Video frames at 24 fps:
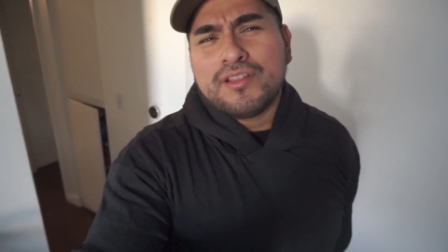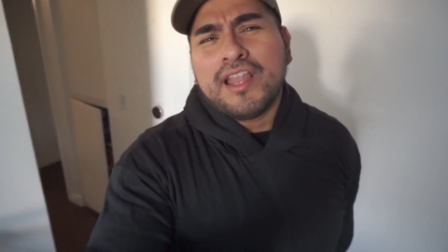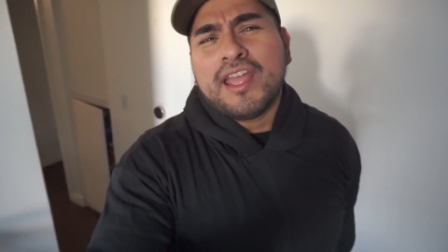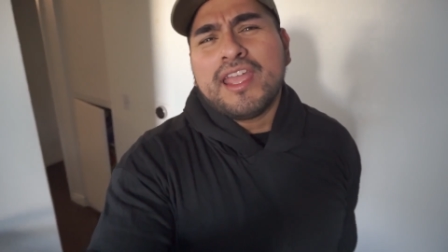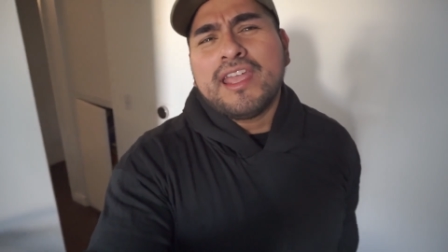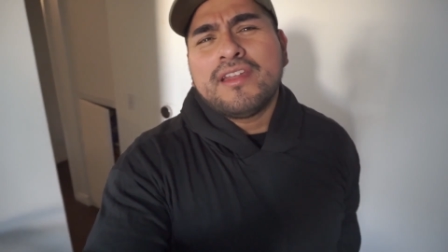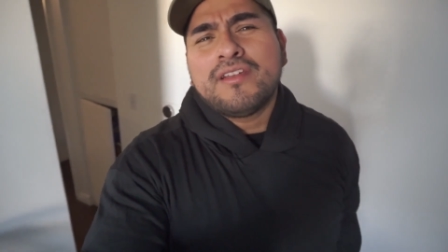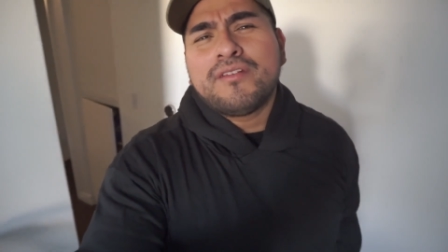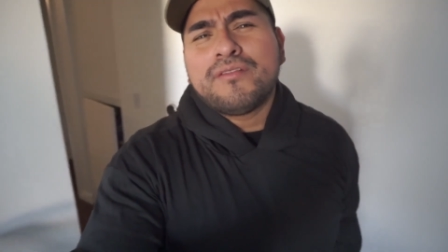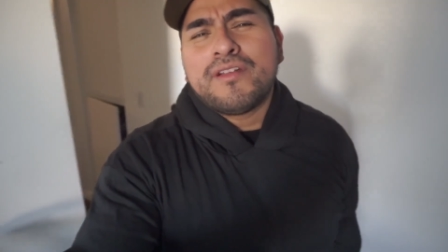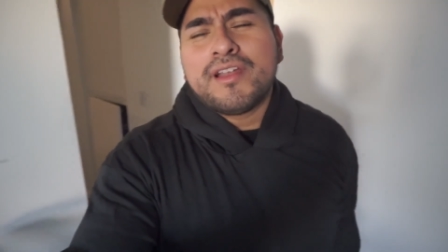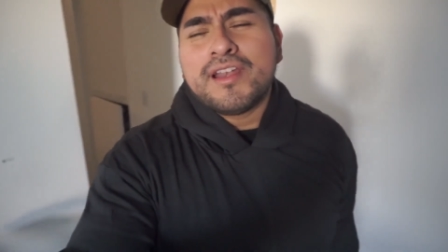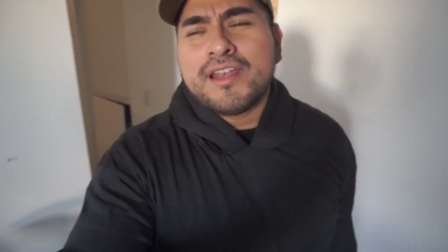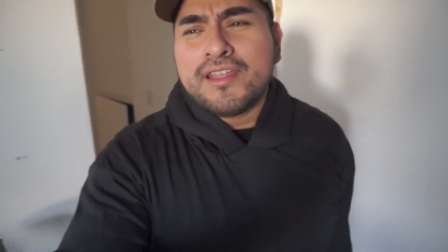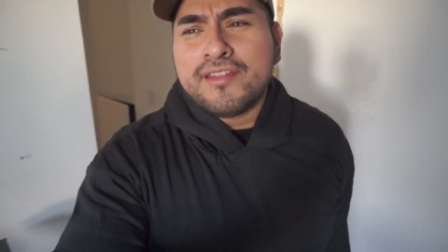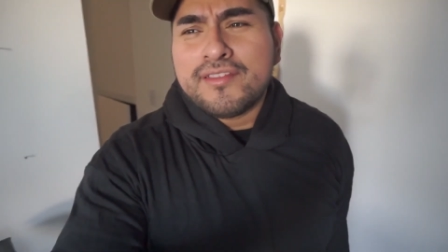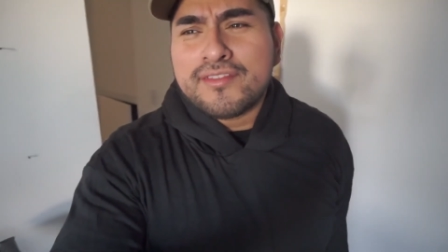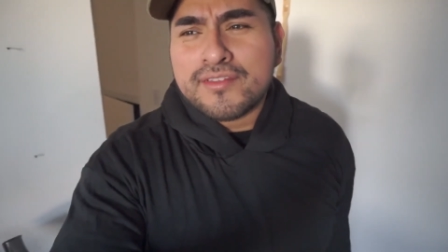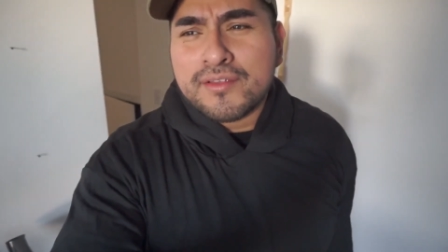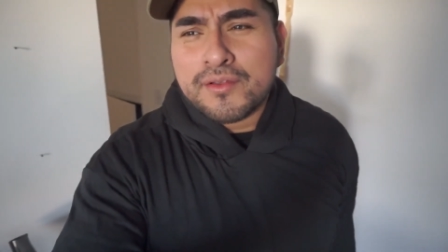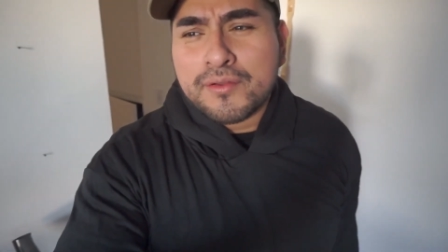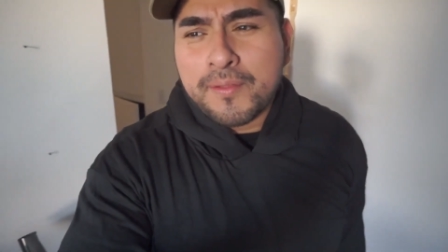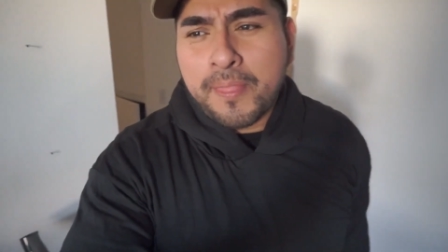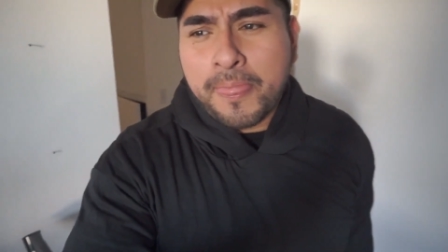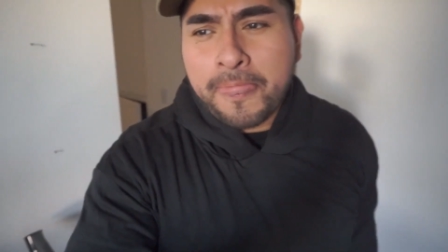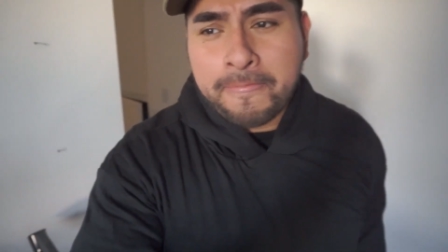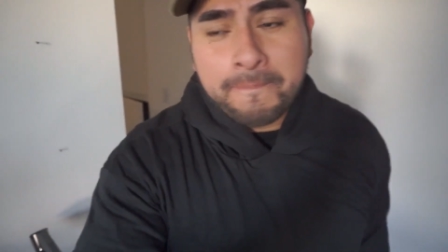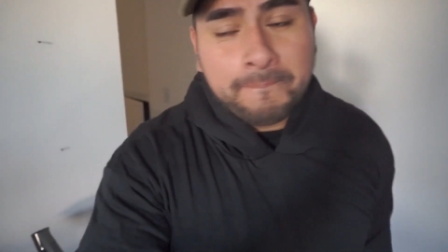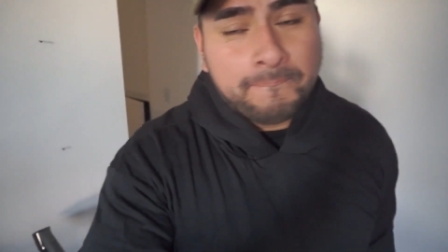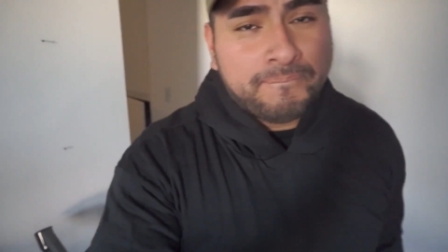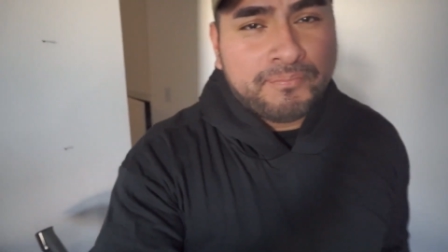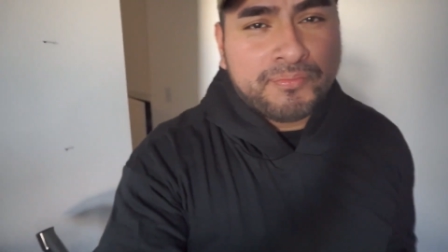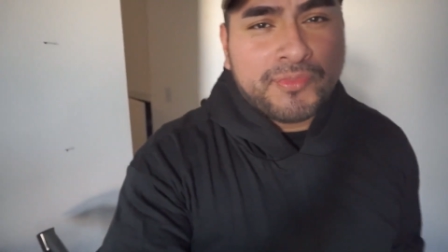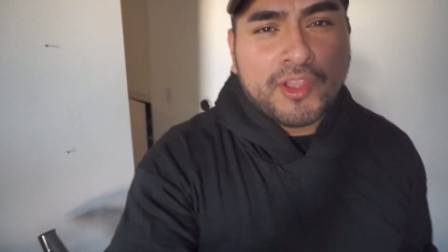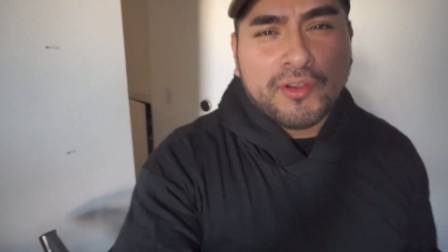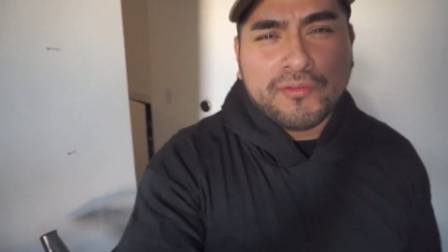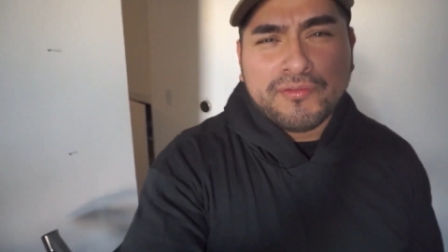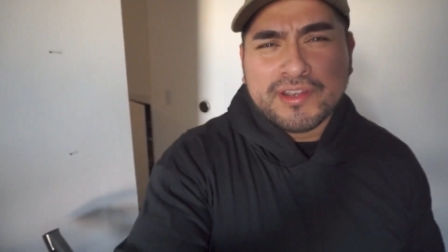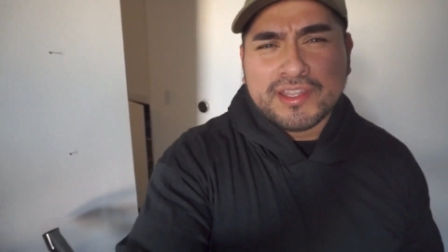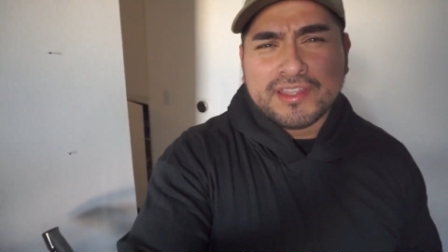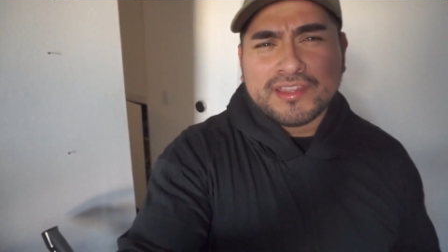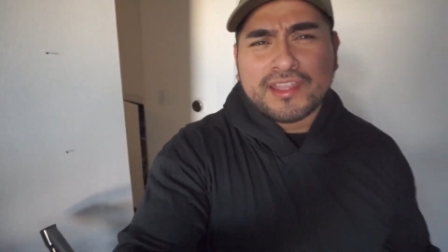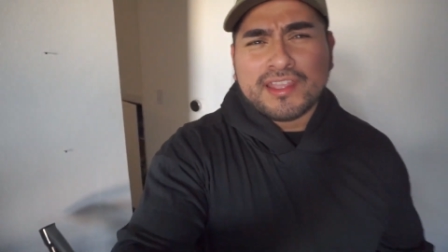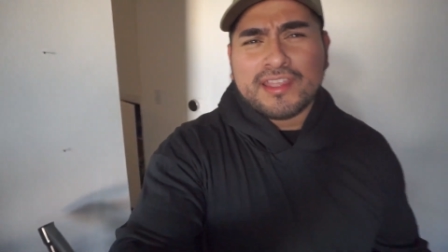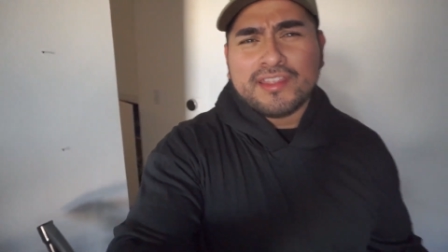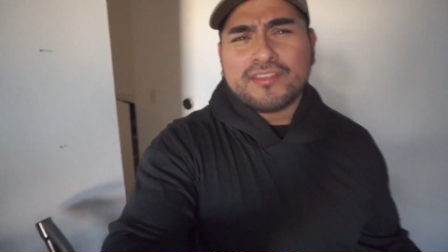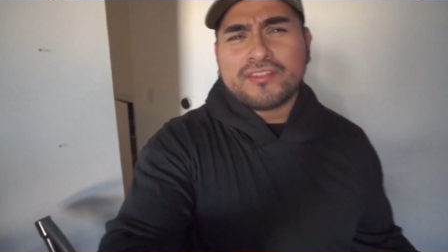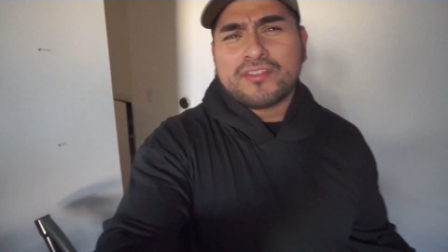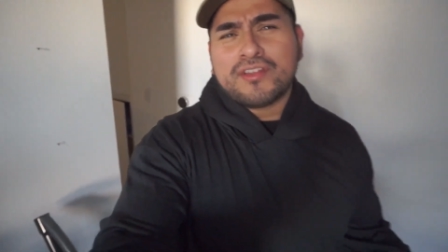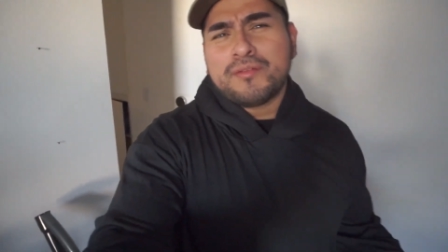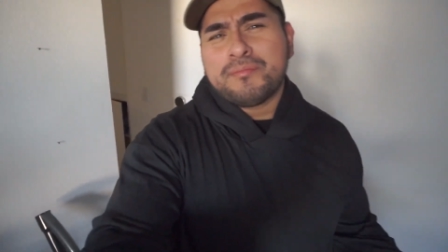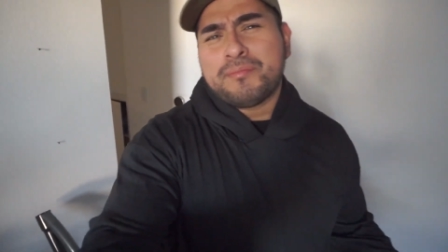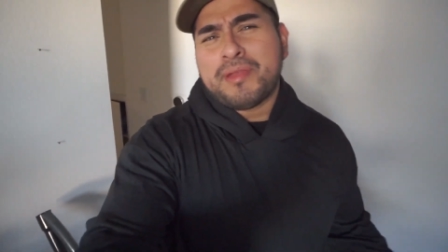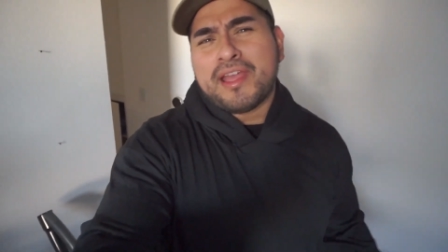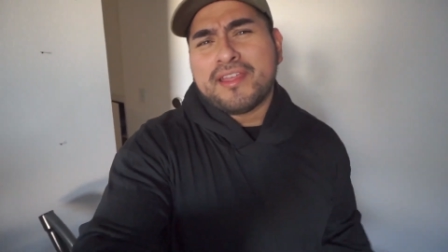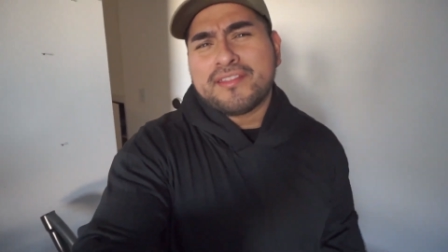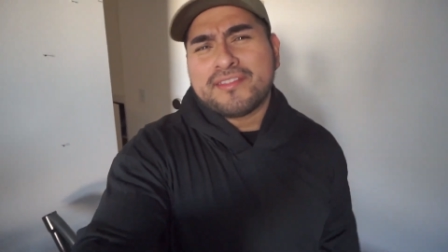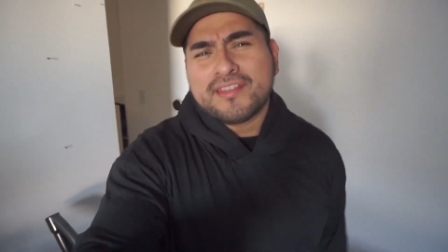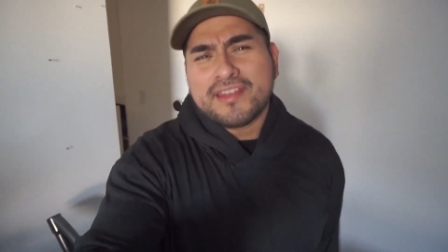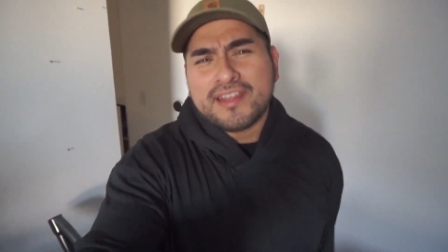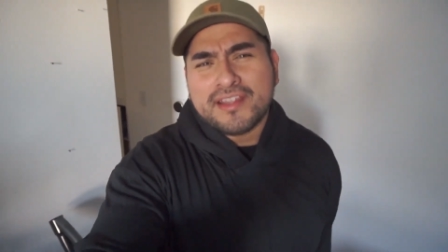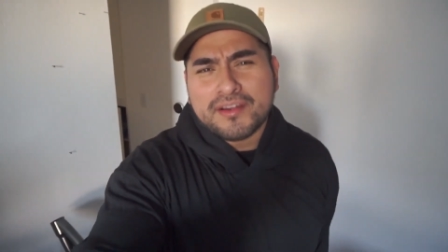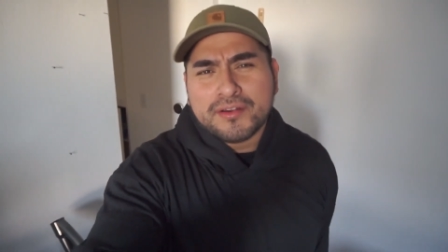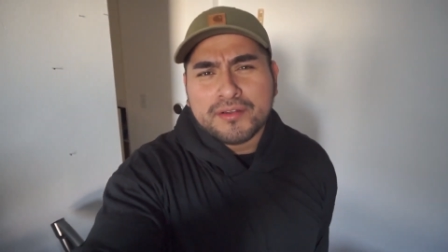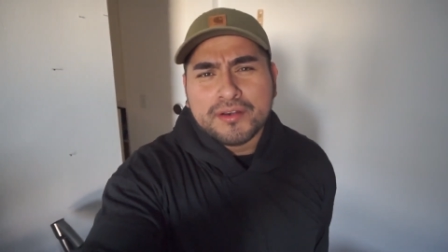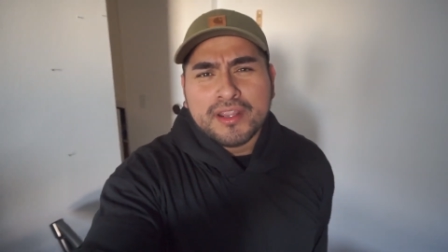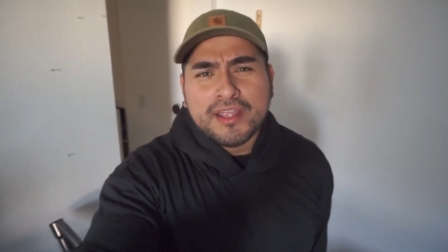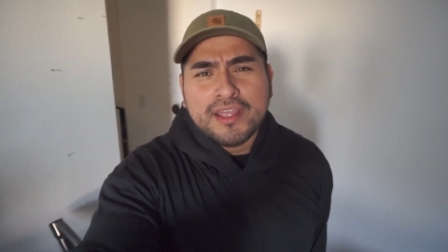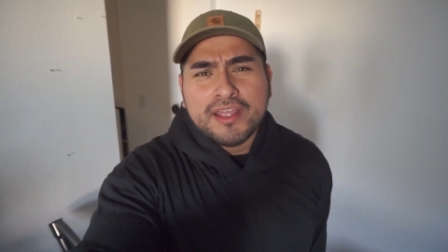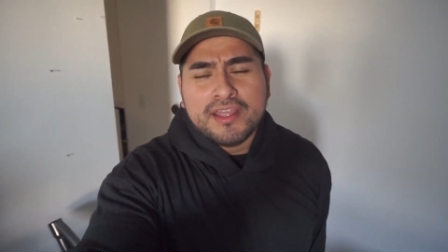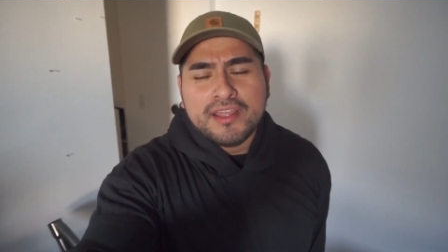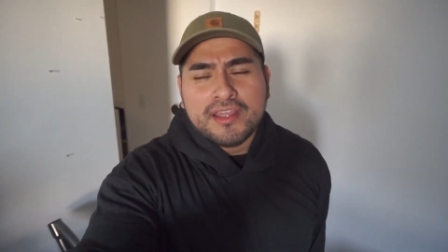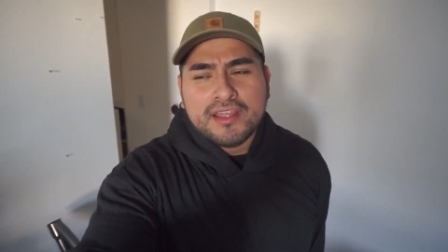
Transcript: late already. So hopefully the kids start passing out,